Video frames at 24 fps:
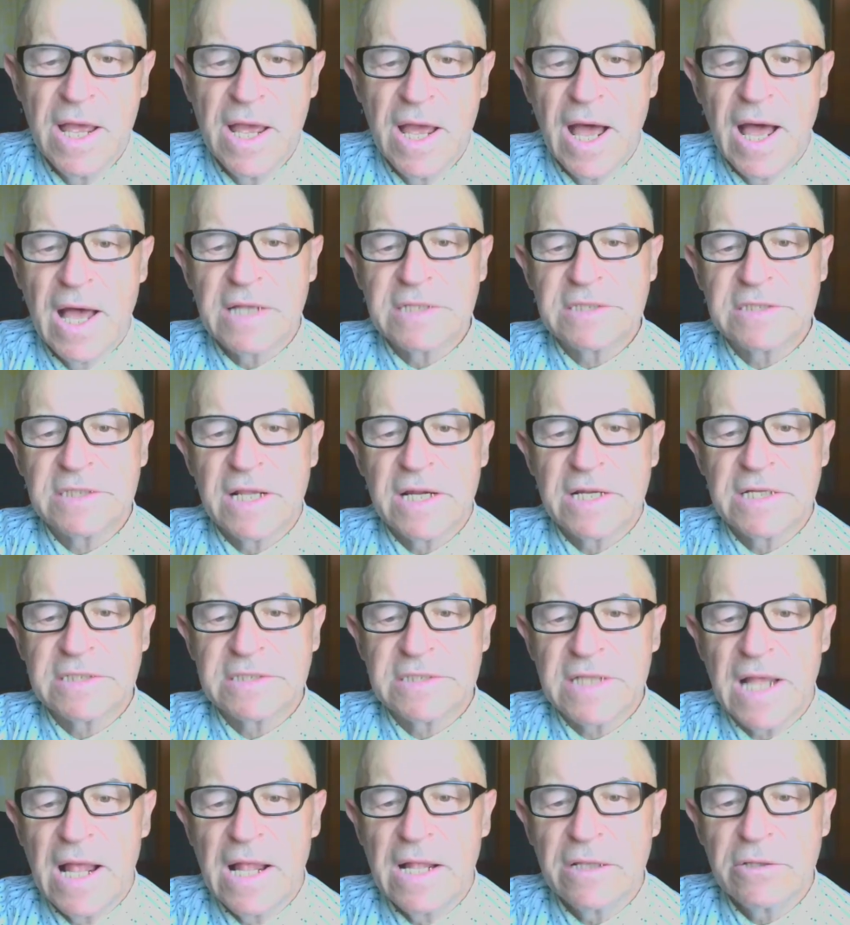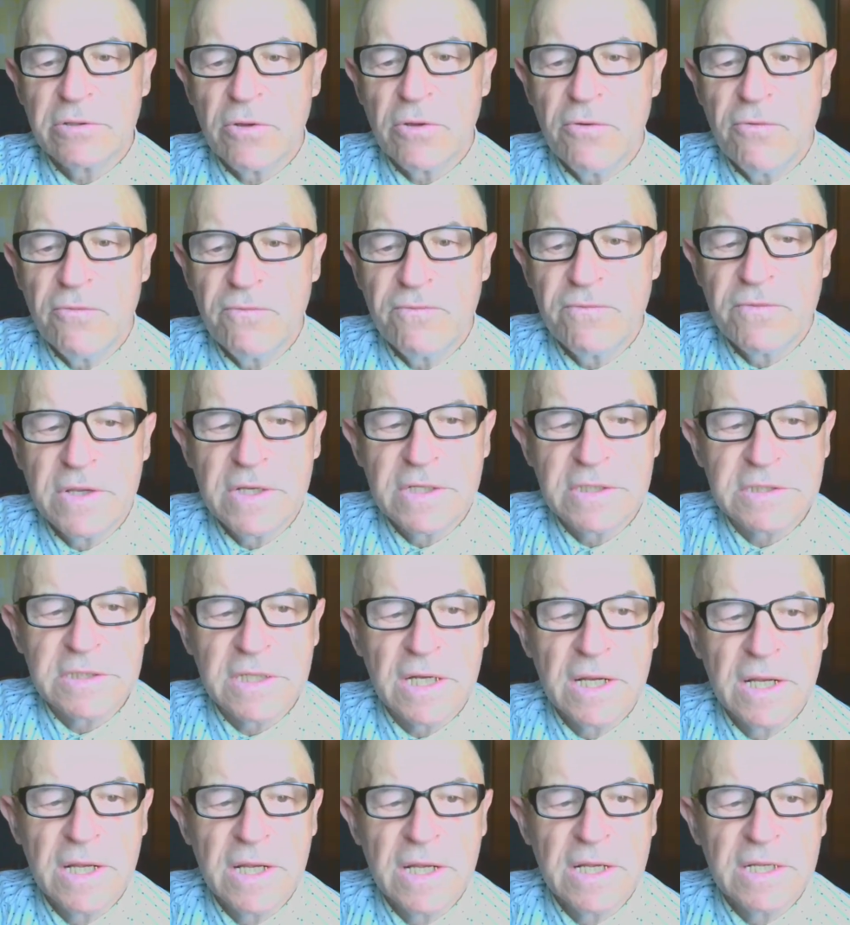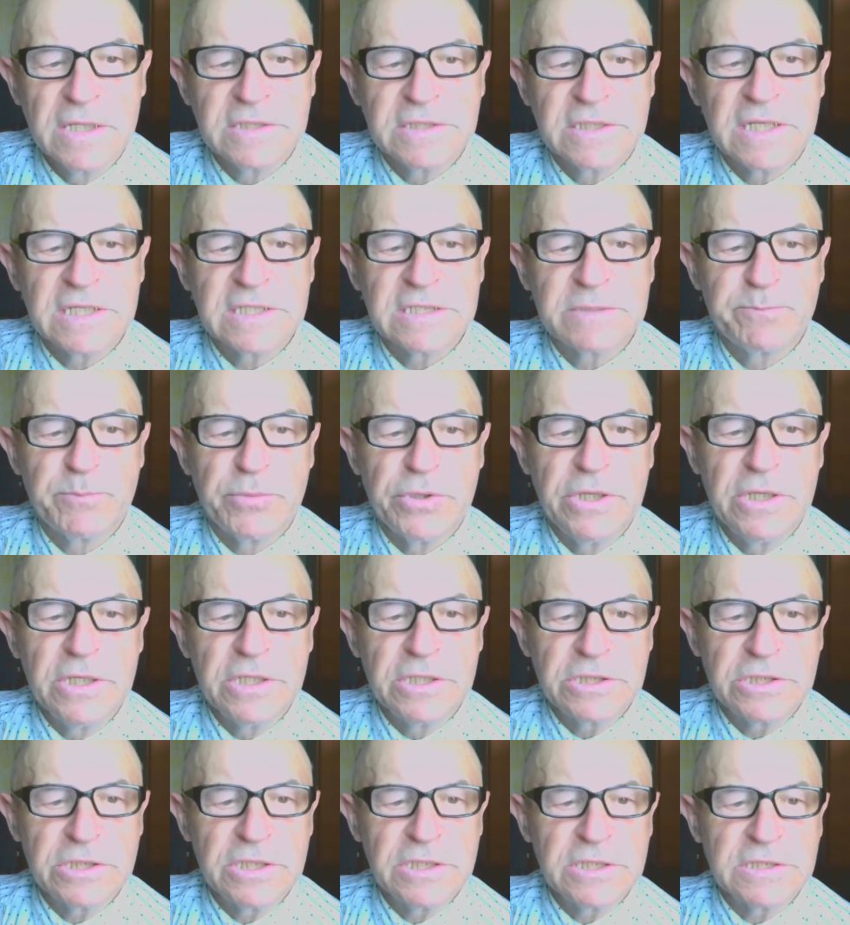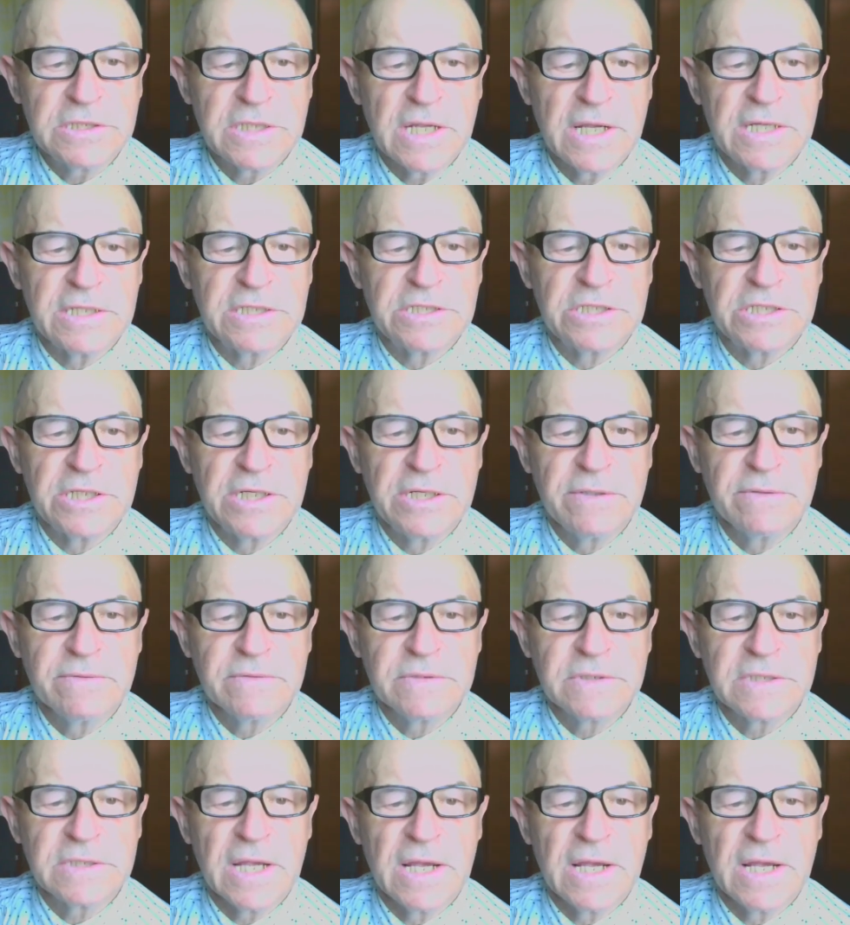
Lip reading: as a result of which the species achieves